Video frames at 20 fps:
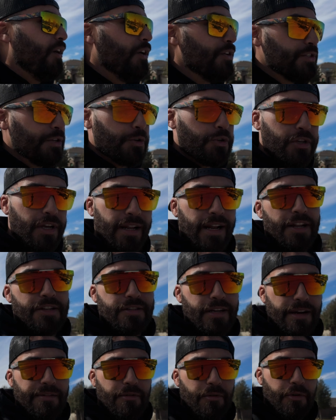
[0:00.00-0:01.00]
Also, shout out
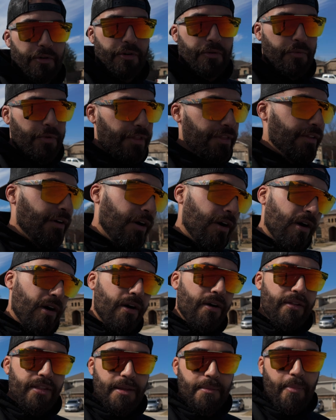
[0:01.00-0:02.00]
to everyone with
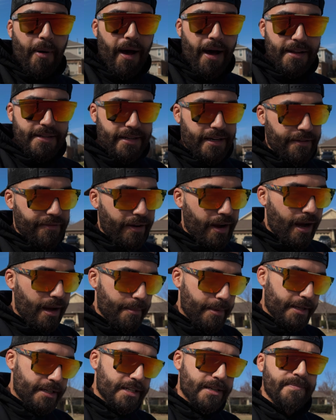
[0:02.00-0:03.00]
all the positive
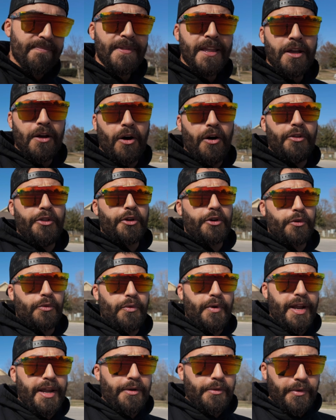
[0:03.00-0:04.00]
comments, all the
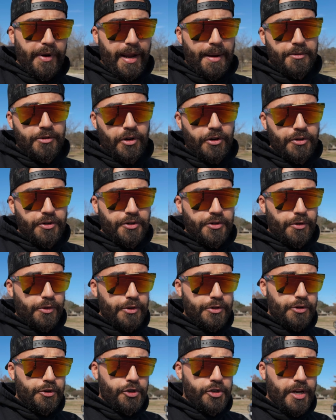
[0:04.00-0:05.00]
great Ramcharger
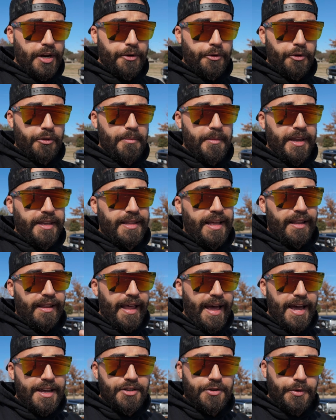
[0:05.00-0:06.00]
stories you shared with me in that
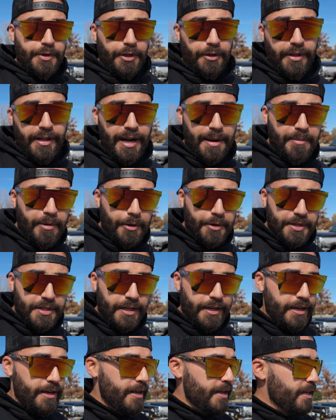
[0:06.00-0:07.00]
last reel that I
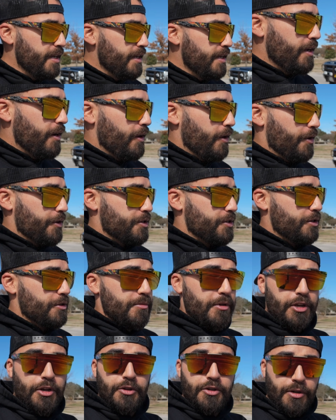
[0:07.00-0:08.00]
posted, or
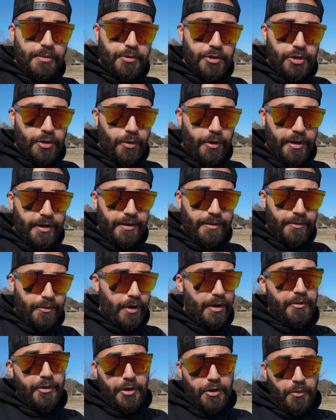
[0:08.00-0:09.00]
excuse me, YouTube short,
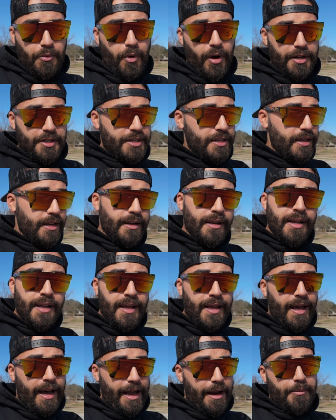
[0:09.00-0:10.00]
wherever you watched it.
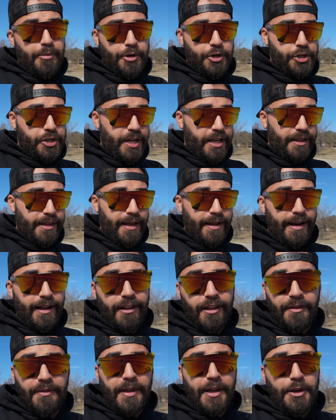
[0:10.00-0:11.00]
I appreciate that. I
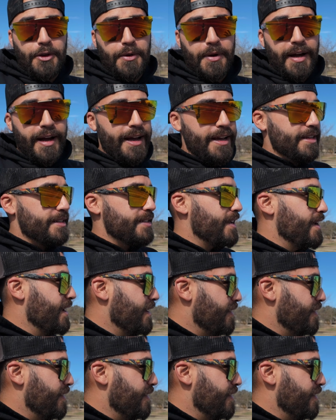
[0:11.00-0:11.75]
love that you guys